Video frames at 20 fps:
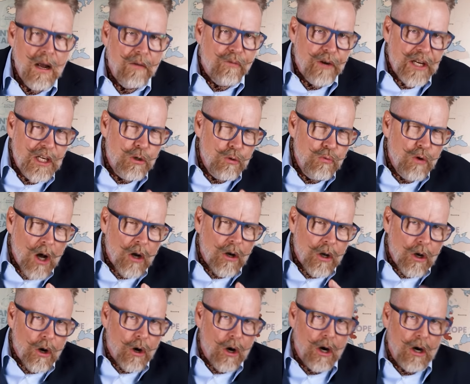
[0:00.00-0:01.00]
If we do
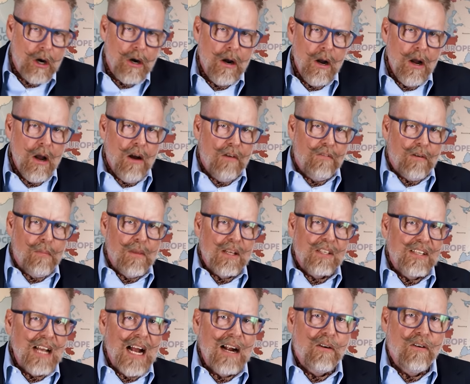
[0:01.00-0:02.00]
not learn from the
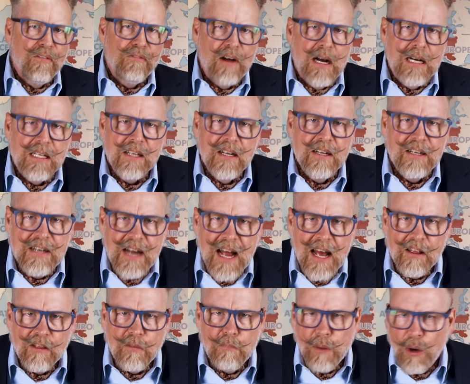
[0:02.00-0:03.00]
sacrifice and
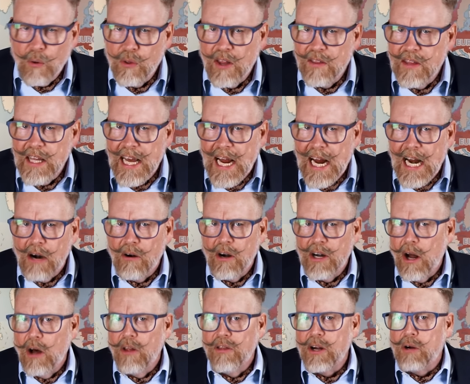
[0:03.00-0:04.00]
death, both in the air
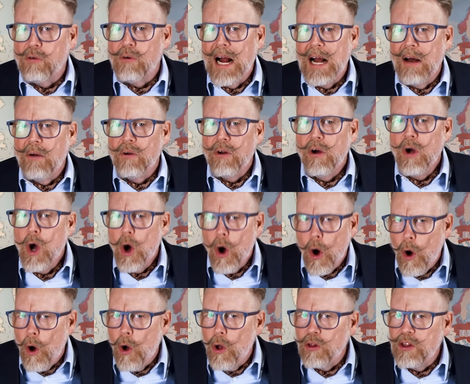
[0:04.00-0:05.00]
and on the ground,
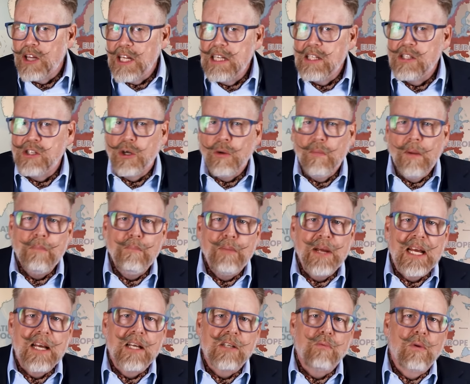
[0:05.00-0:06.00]
all these human
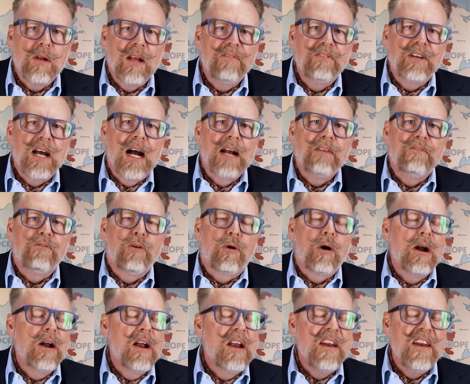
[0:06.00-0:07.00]
beings will have died
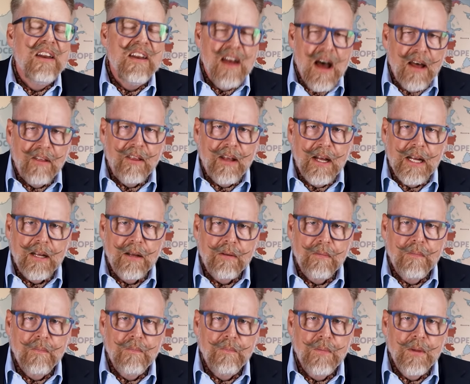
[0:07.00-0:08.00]
for nothing
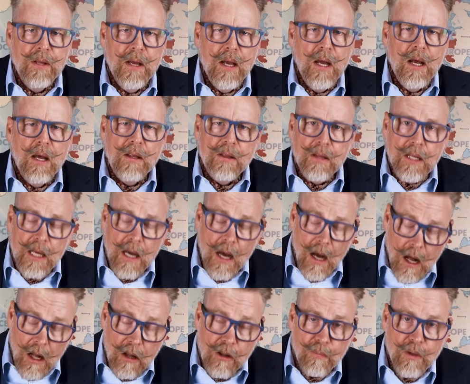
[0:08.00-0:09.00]
the
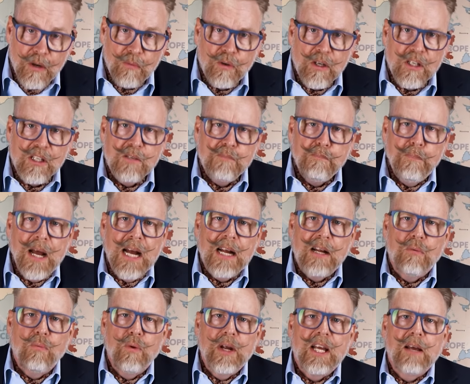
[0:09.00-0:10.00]
ultimate
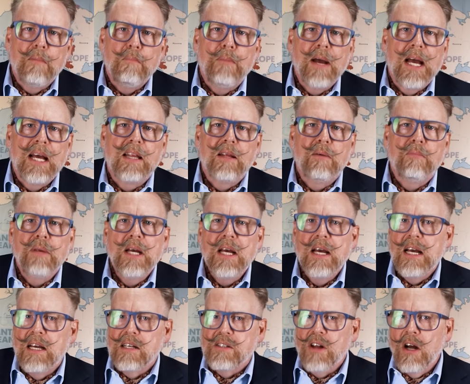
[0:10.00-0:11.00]
respect we can pay them
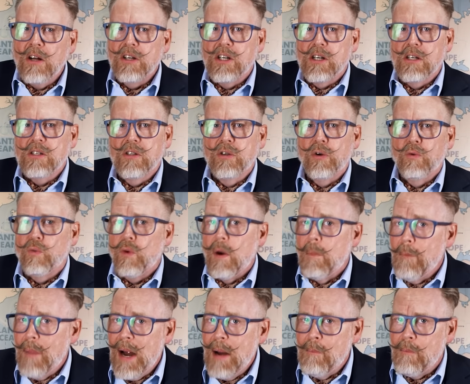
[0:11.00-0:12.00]
is not just to
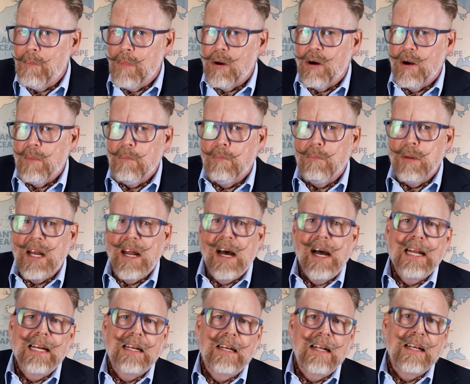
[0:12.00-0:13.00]
remember and
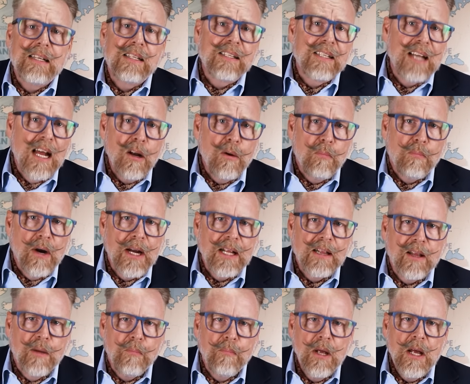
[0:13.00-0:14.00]
blindly
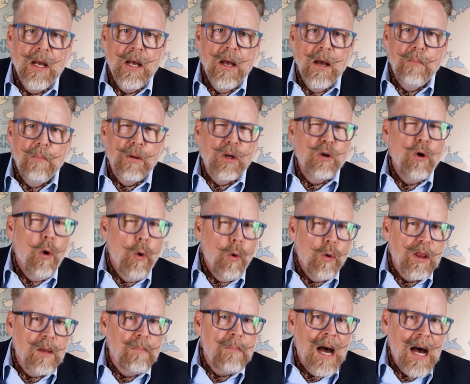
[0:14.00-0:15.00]
celebrate them, but to
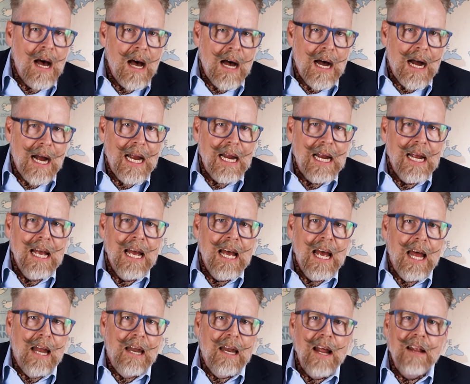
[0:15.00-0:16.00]
hold them high
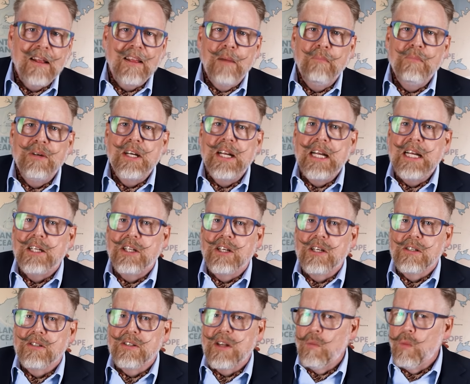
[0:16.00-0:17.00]
and let them
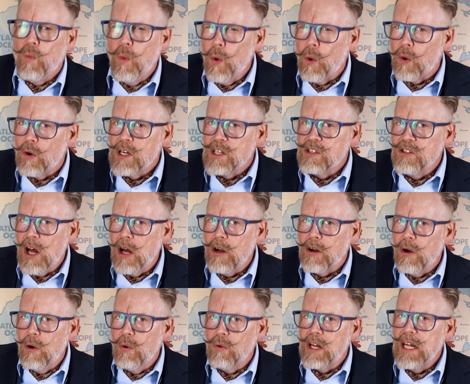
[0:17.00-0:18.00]
teach us that war is
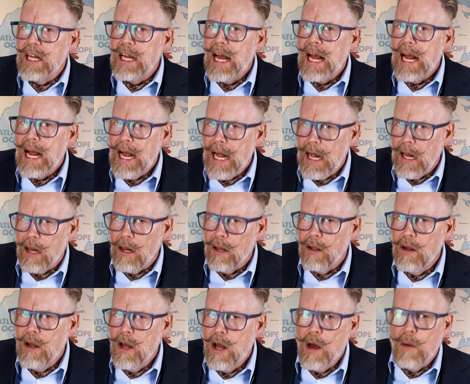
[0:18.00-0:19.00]
not only
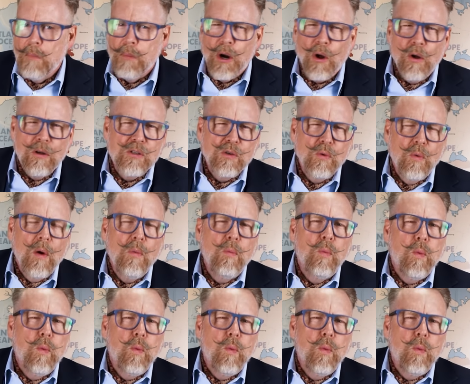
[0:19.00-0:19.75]
hell, but also a